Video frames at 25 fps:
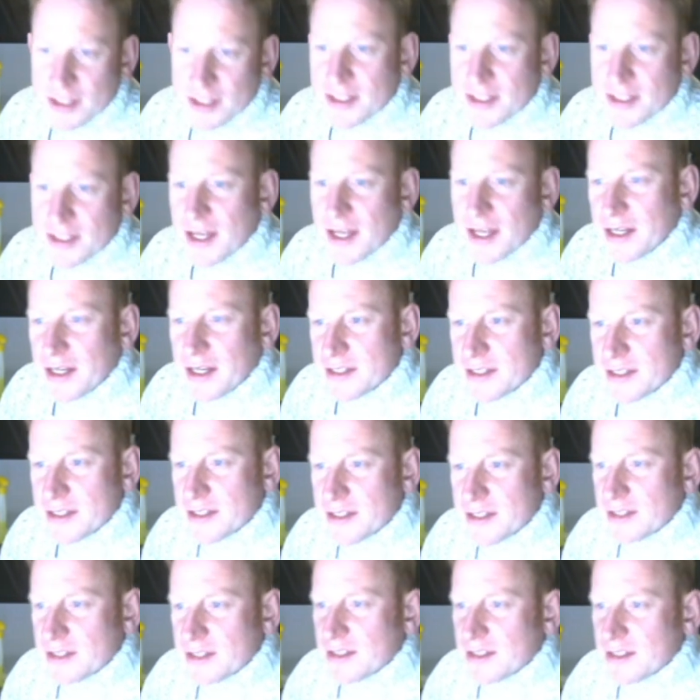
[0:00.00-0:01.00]
to get
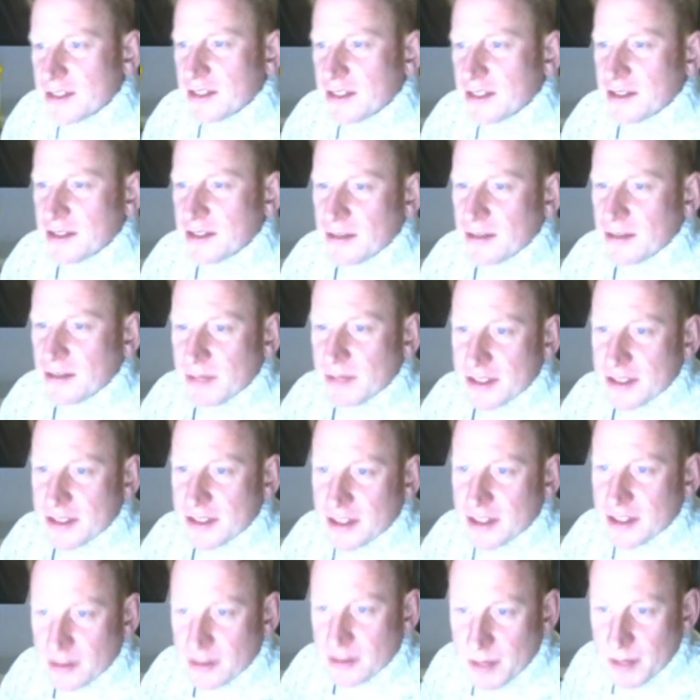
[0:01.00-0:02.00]
listed, and
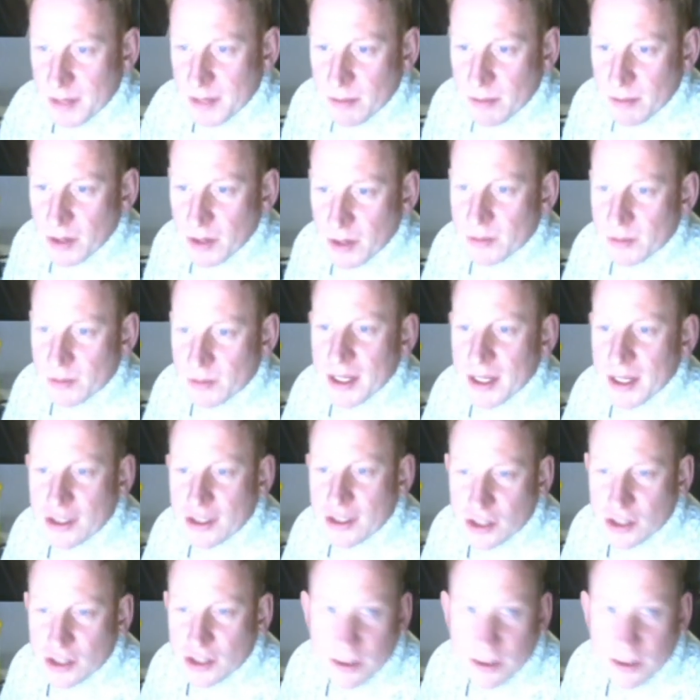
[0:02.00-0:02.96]
listing them at the moment actually.